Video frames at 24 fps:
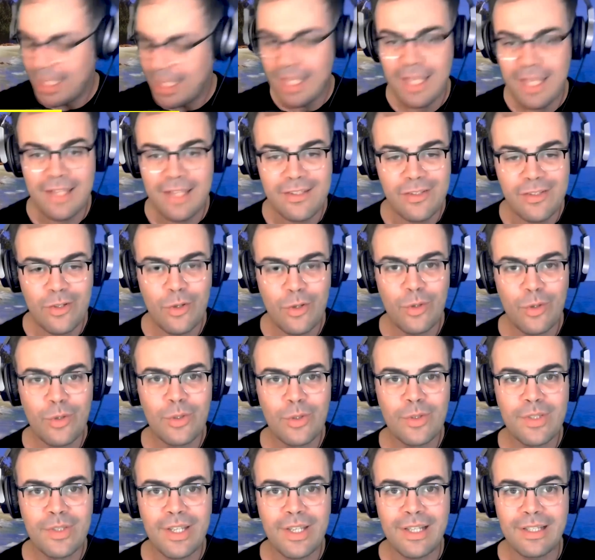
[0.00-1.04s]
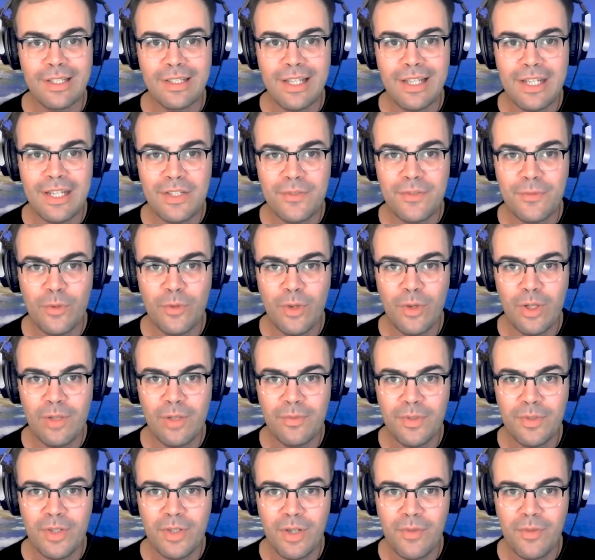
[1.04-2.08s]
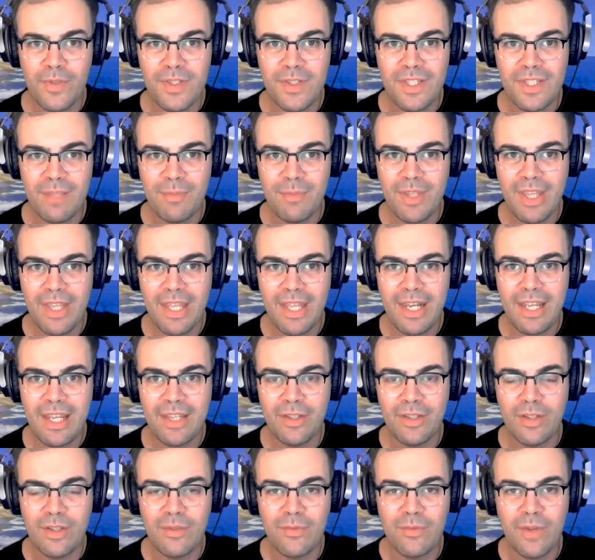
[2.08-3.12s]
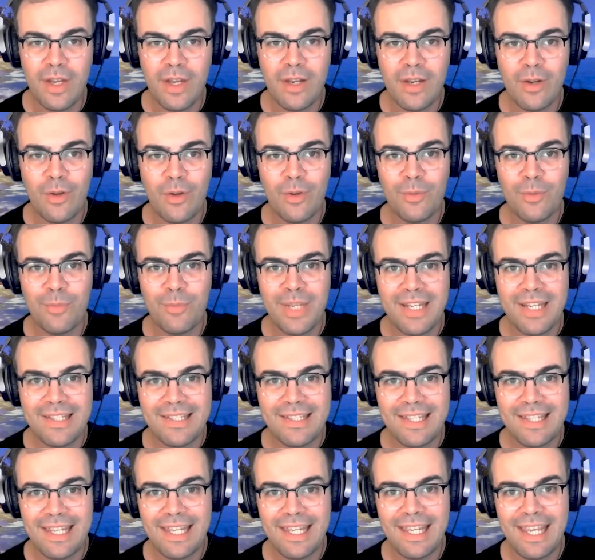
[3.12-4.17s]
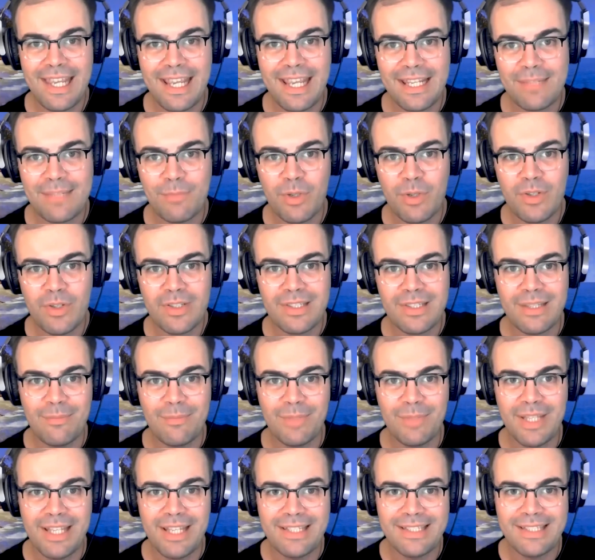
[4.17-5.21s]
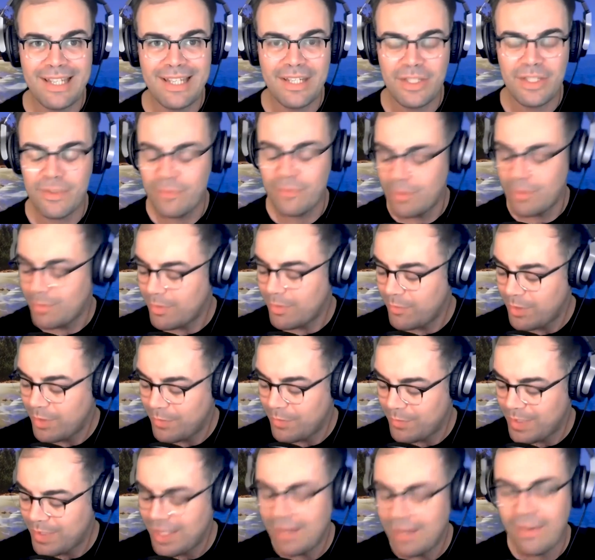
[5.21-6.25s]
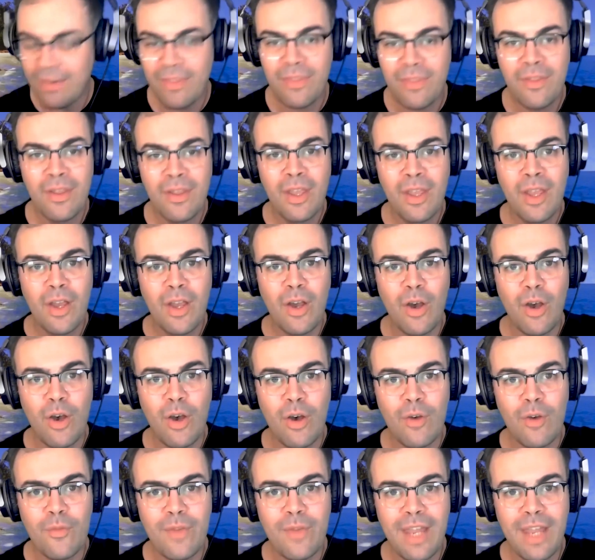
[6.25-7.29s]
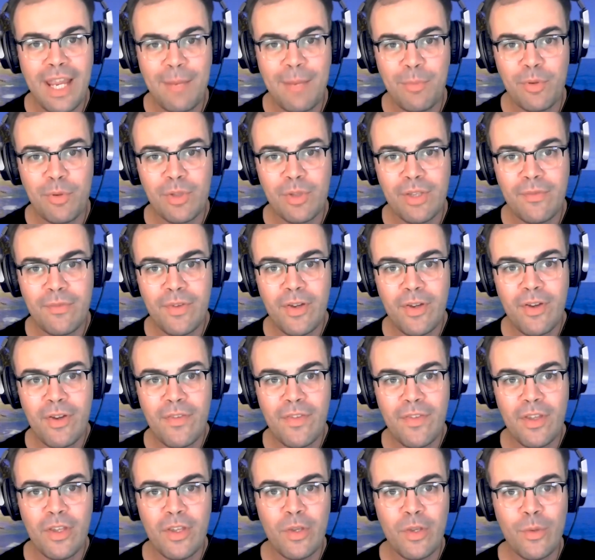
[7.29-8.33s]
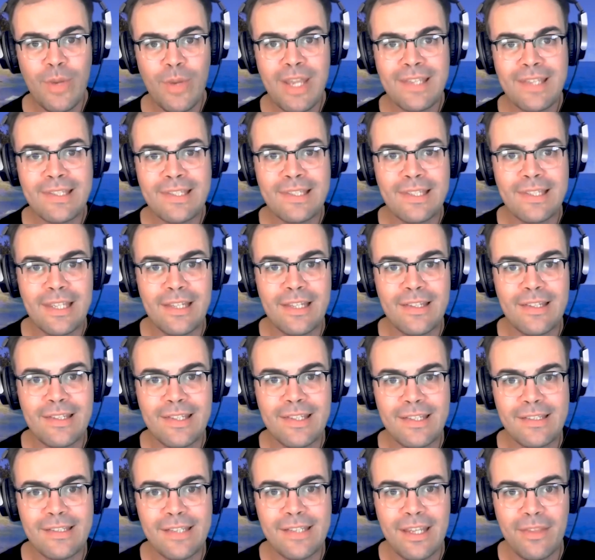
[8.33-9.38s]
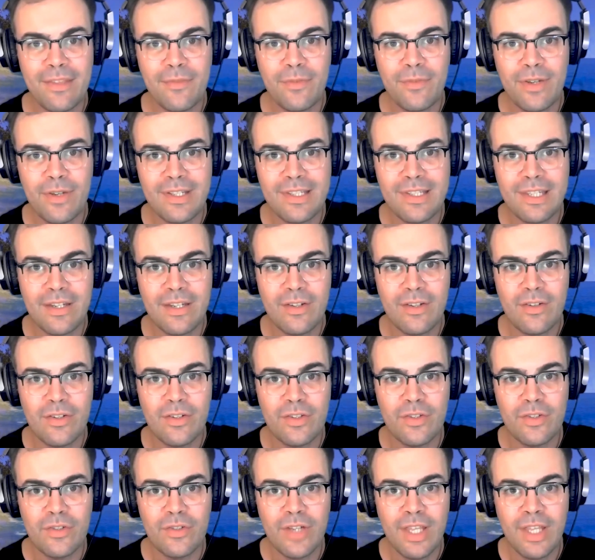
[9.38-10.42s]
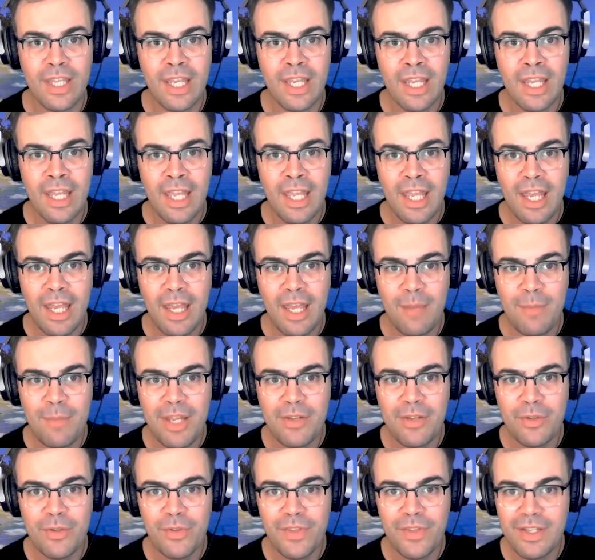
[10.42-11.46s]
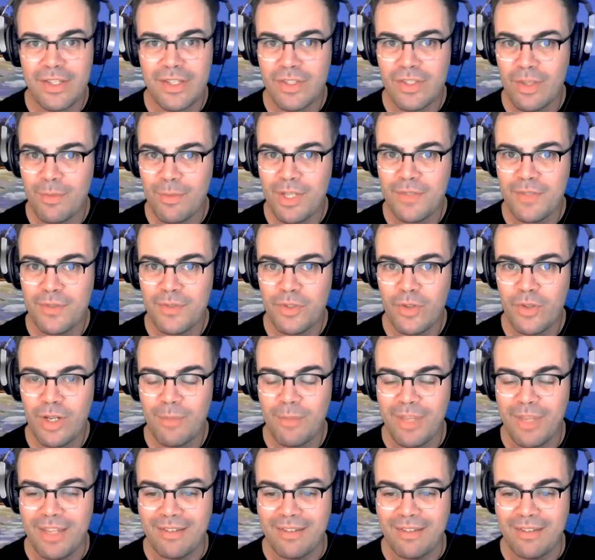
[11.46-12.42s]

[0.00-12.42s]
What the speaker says: It's called Lushfoil Photography Simulator. You can find it on PC, Xbox, and PlayStation from the 15th of April if you're in the US, and the 16th for us here in Australia. Matt Newell, thank you so much for joining me.